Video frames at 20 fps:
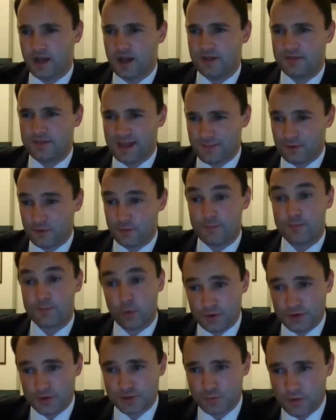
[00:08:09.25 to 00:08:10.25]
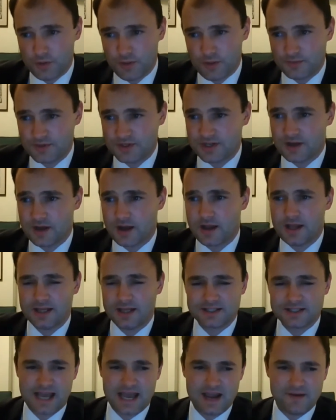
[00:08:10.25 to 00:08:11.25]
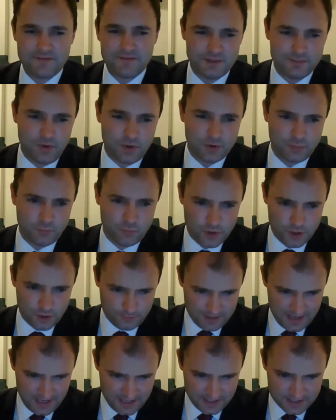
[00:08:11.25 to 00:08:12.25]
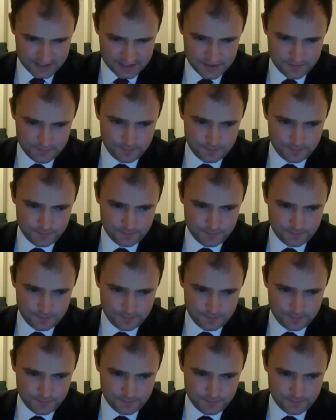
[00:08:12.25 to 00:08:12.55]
them employers want them to have in the modern workplace.